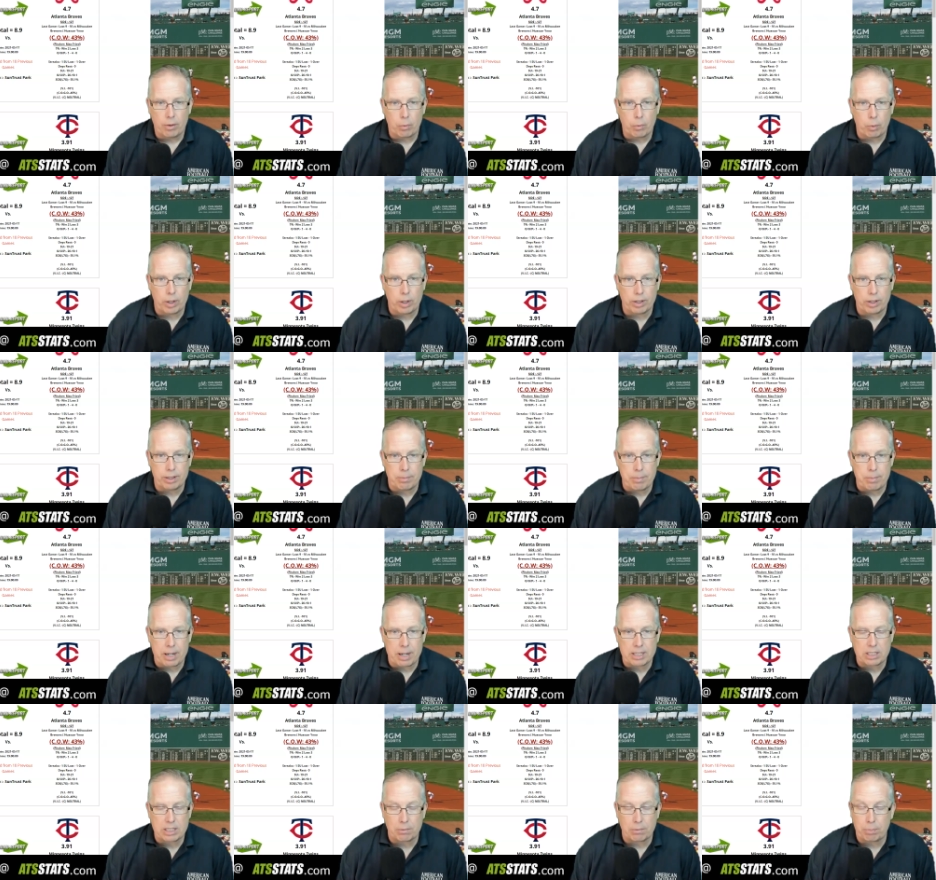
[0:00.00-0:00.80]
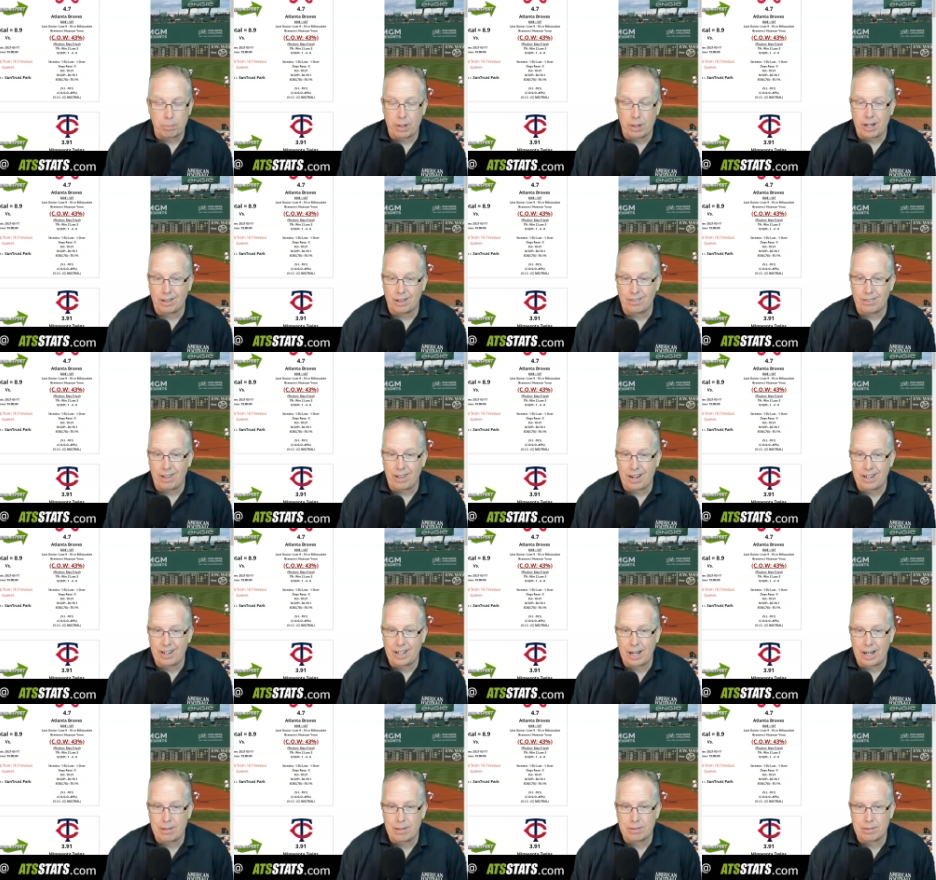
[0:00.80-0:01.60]
where the Mets have played a lot
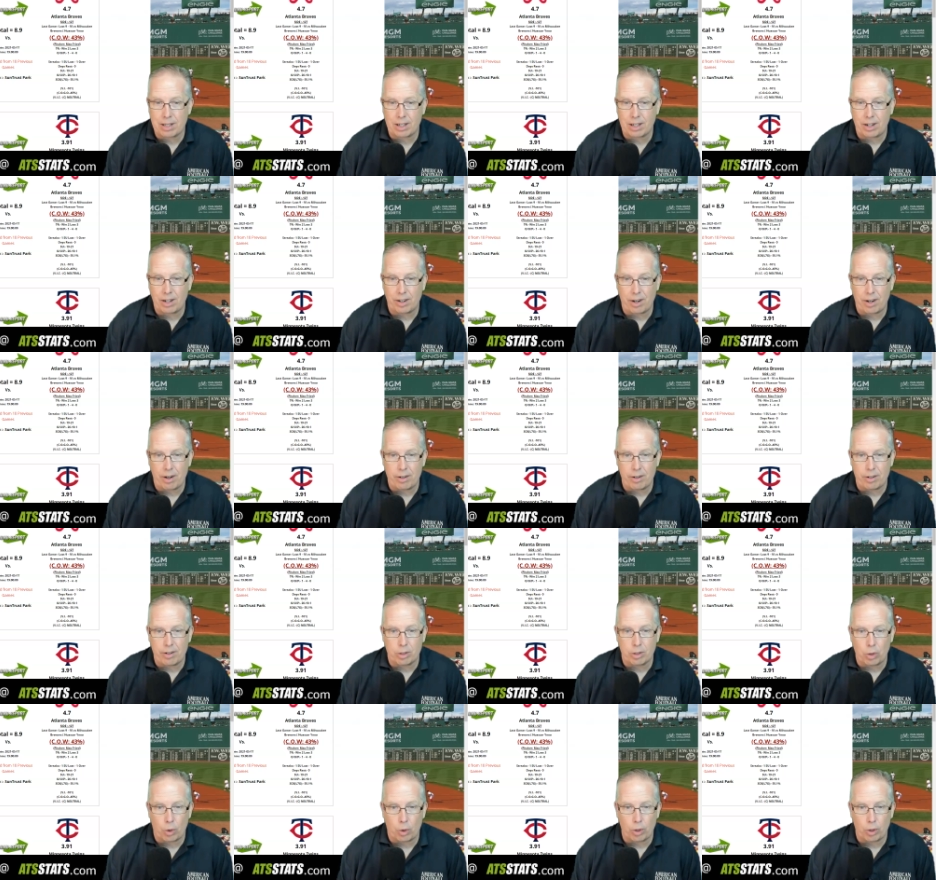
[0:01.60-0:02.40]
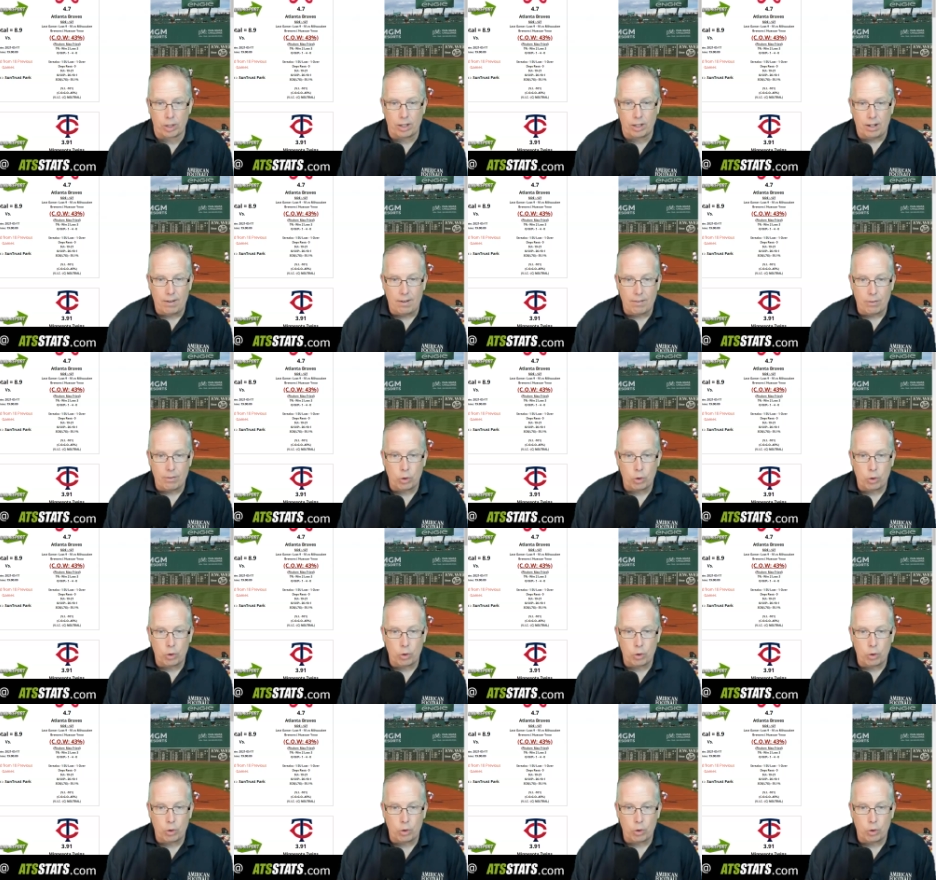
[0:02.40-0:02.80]
of games that gone under the total,